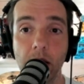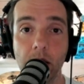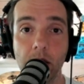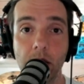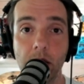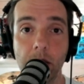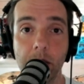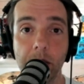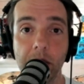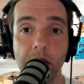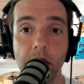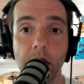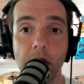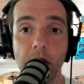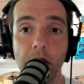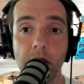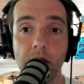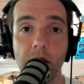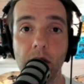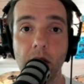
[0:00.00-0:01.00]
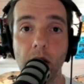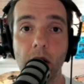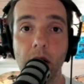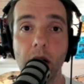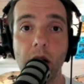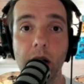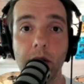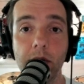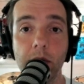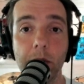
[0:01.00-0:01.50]
outcome because a
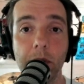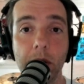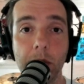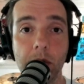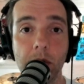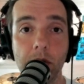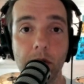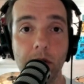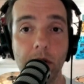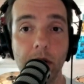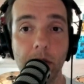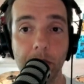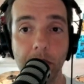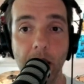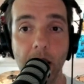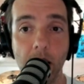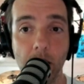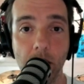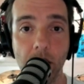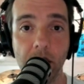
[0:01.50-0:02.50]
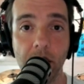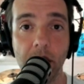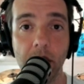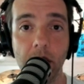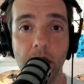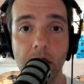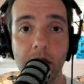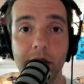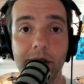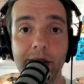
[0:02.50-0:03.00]
lot of the people in power
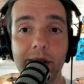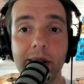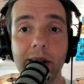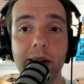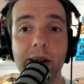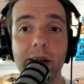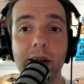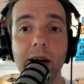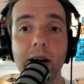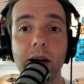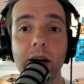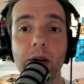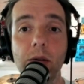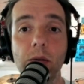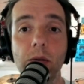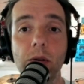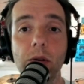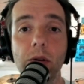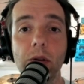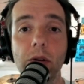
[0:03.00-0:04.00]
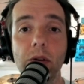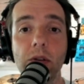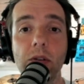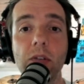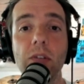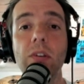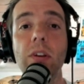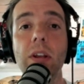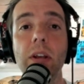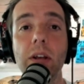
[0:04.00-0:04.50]
there did not
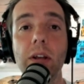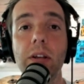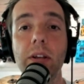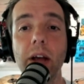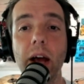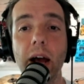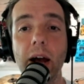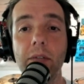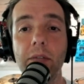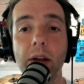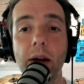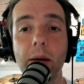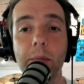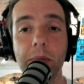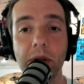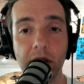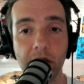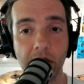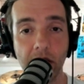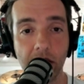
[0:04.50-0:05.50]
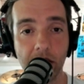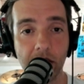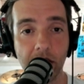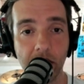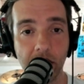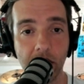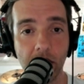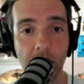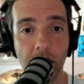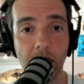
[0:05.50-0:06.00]
seek to have that be the ending
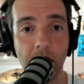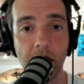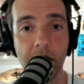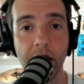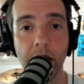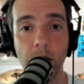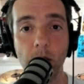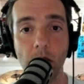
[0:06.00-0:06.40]
here, and they